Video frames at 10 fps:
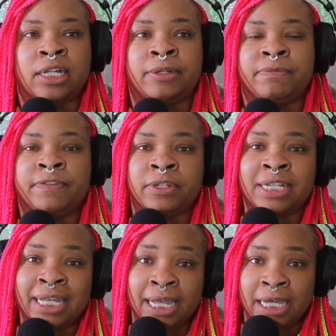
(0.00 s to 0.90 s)
feel
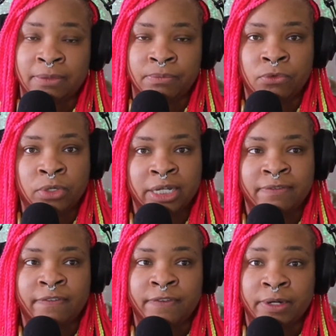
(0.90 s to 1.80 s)
like I had more of
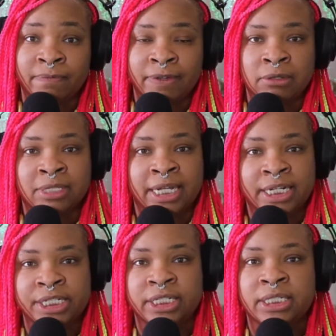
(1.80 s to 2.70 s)
a firm
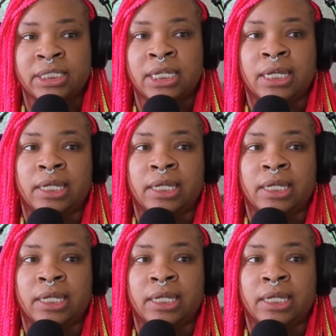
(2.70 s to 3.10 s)
foundation,